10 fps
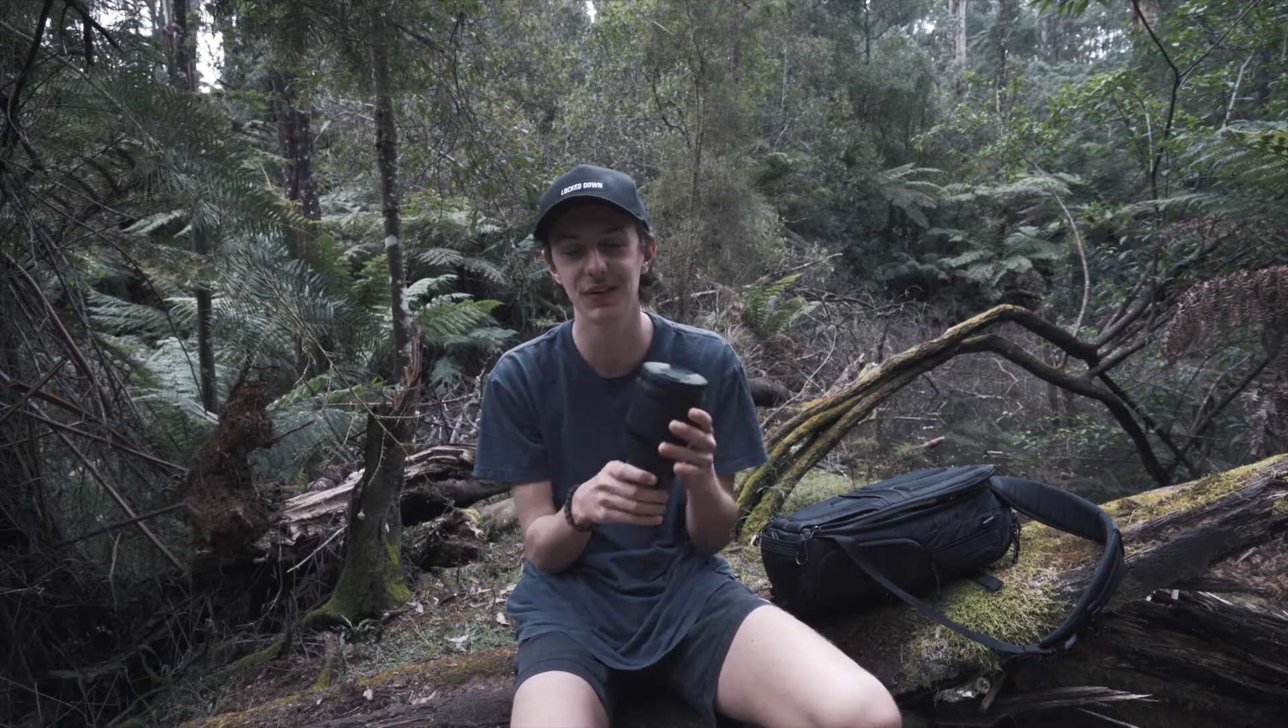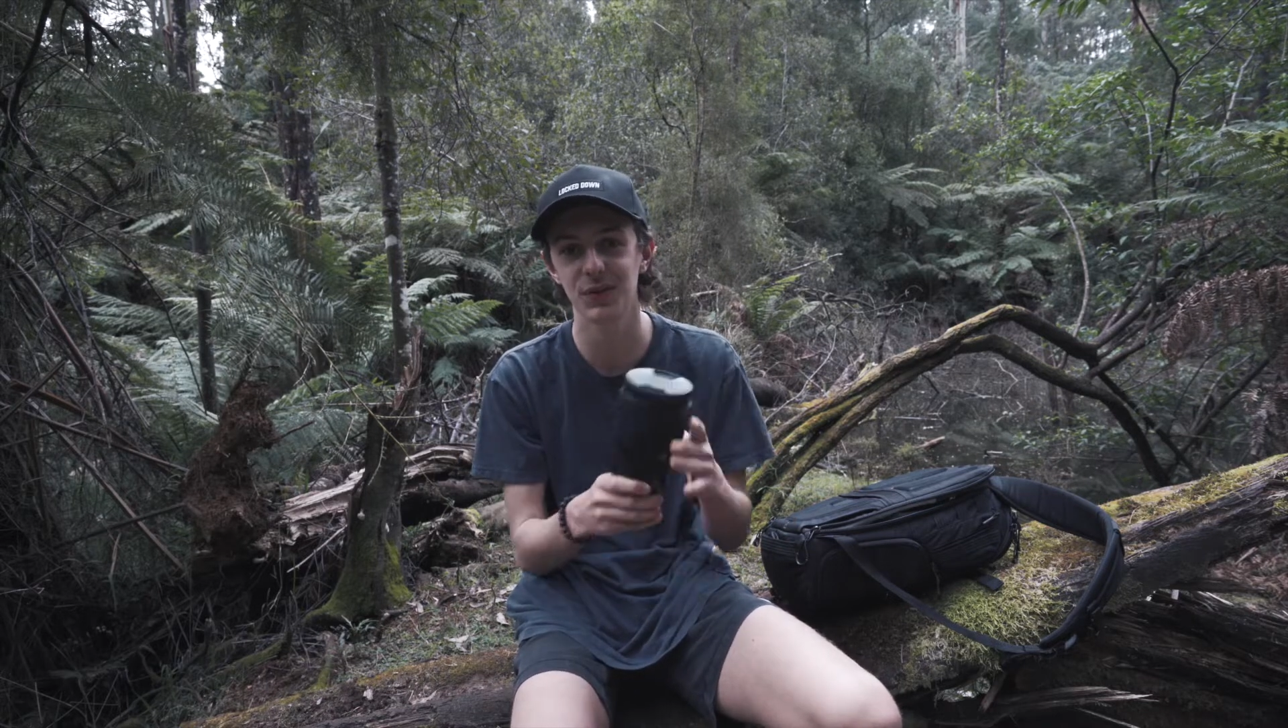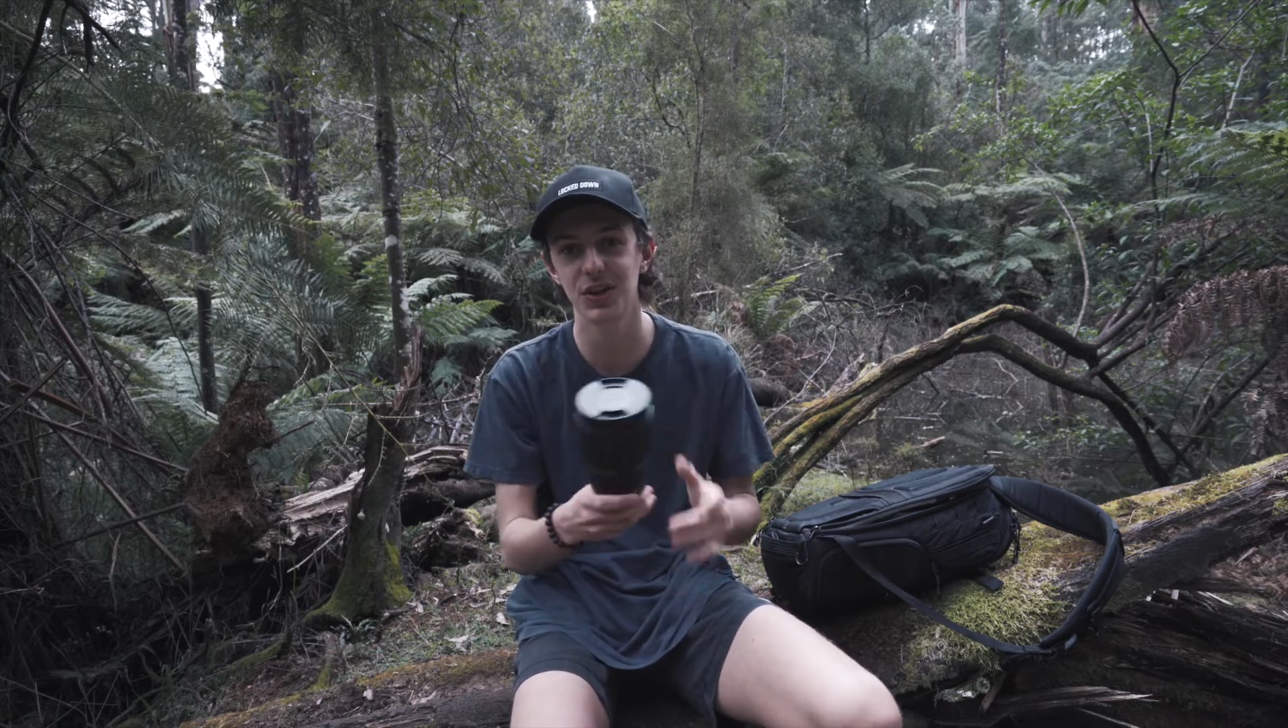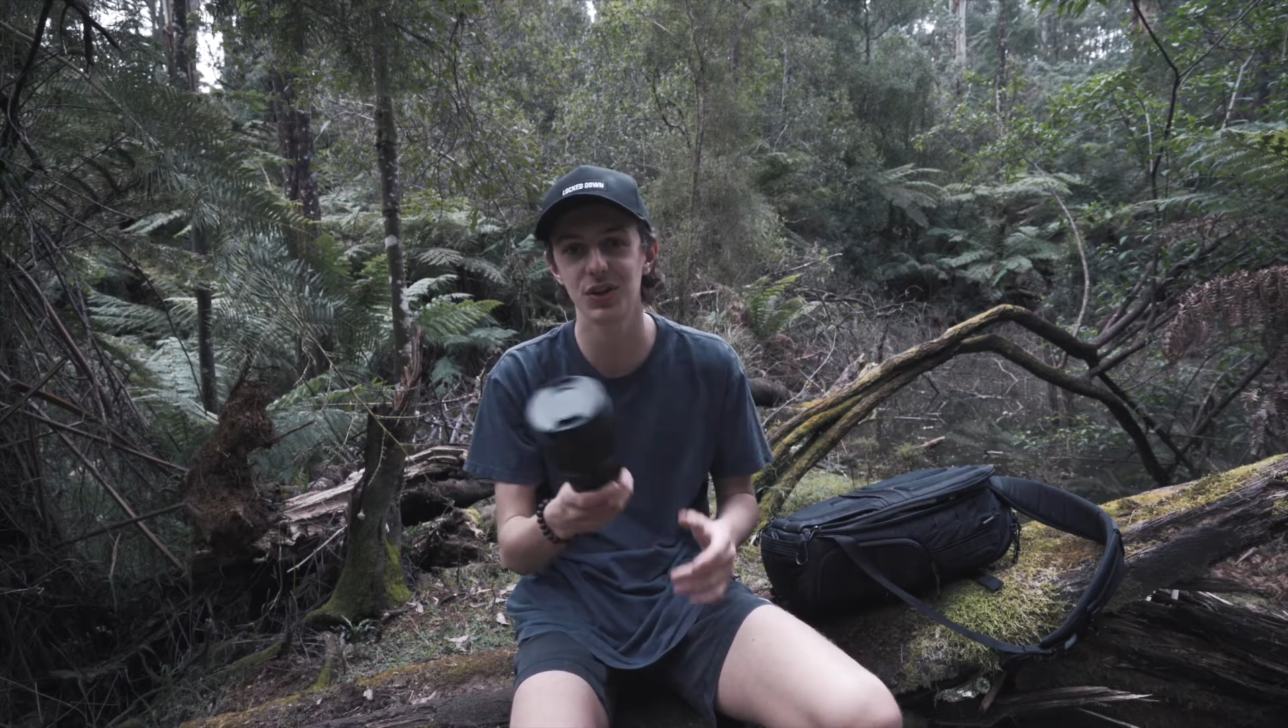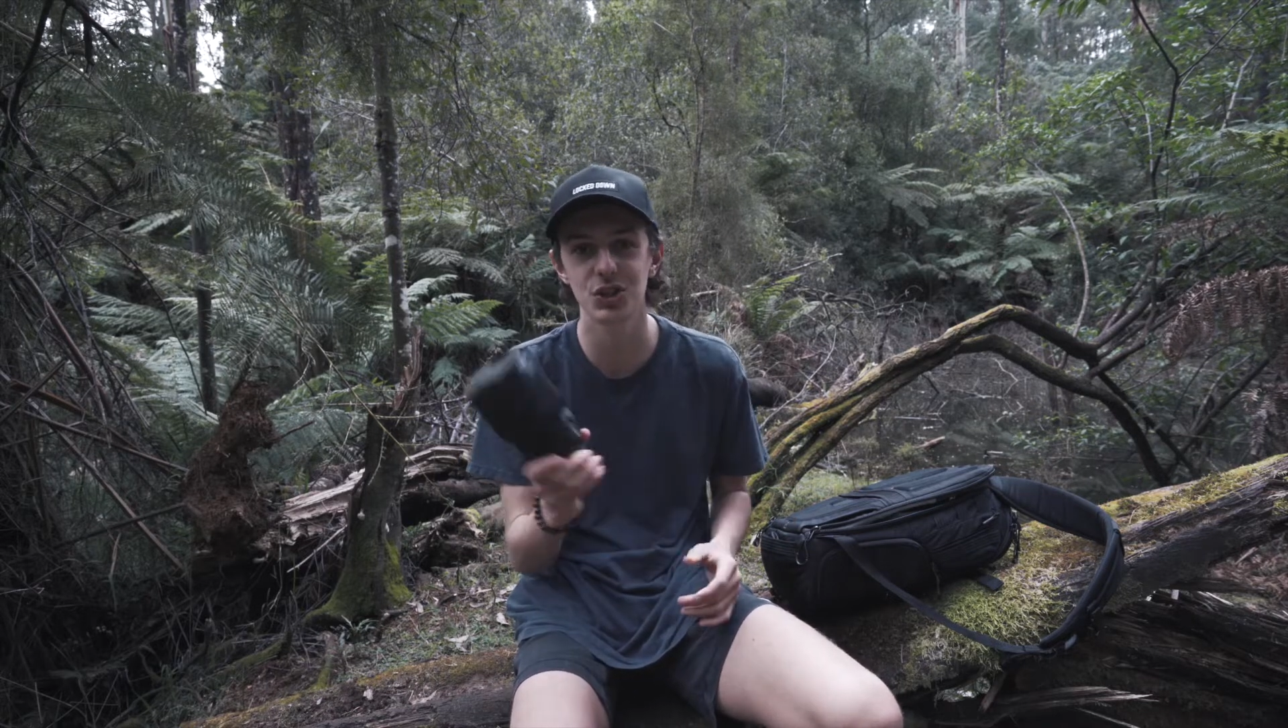
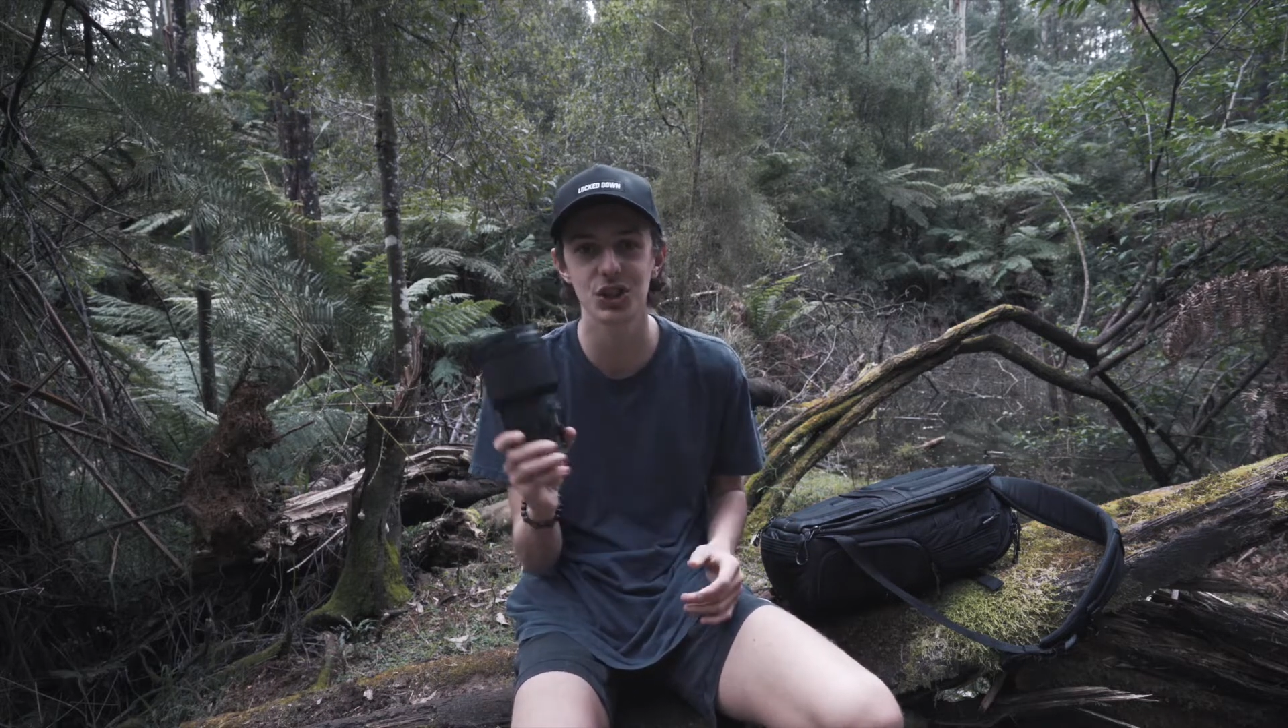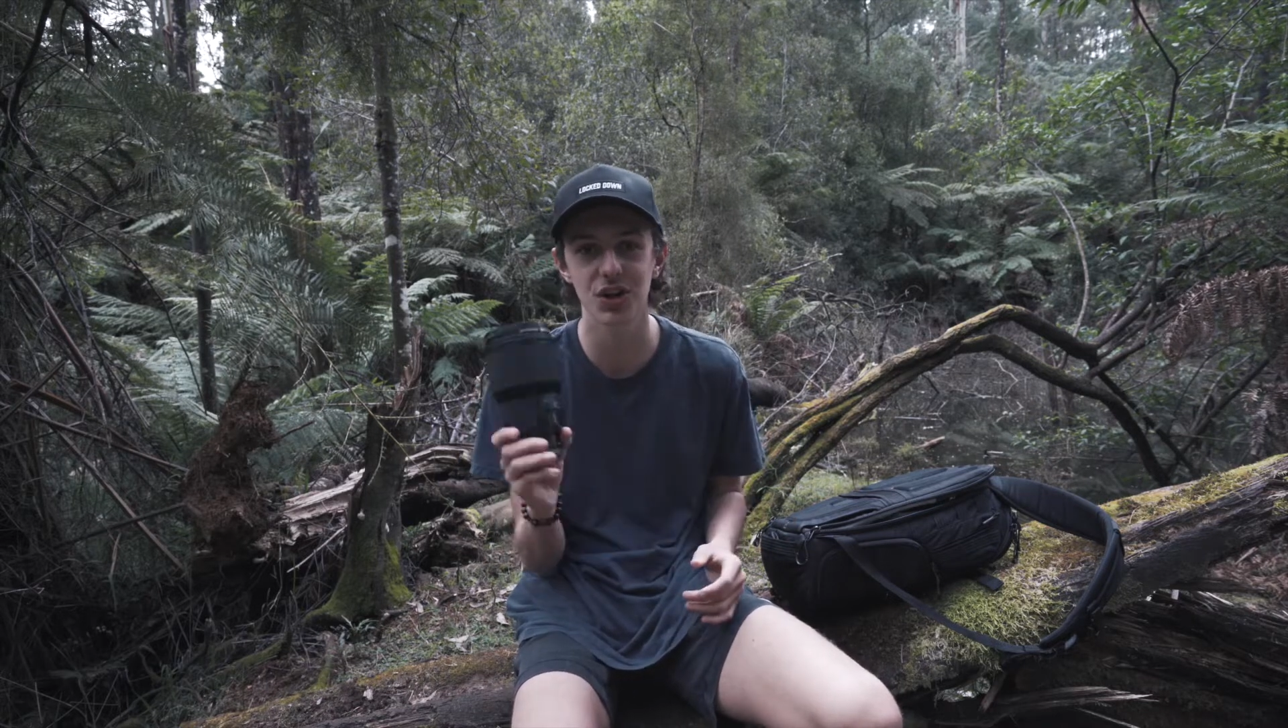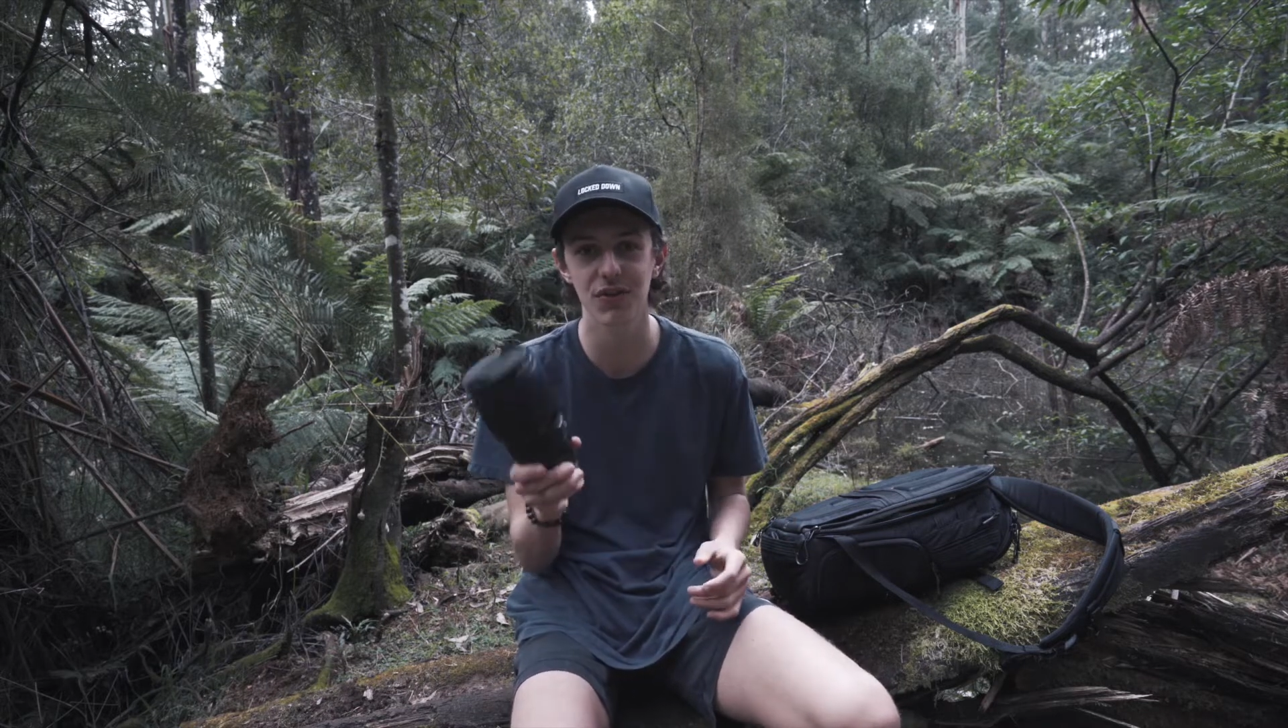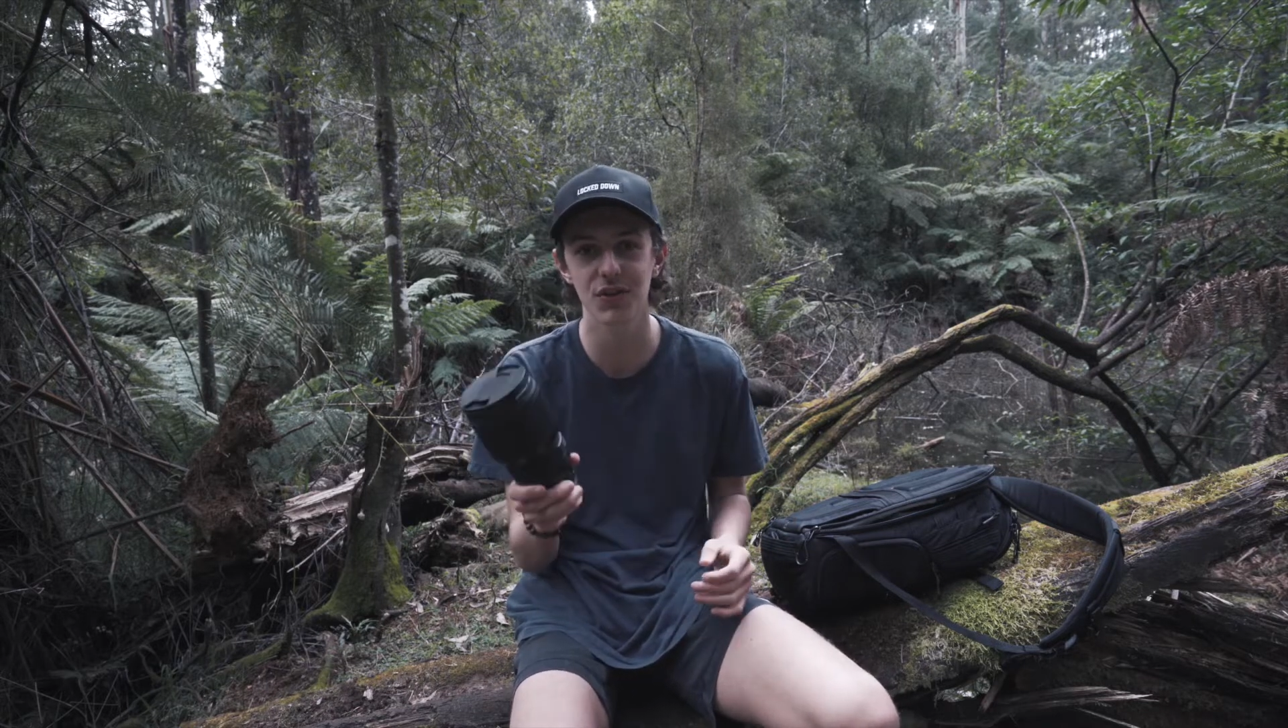Whether you do street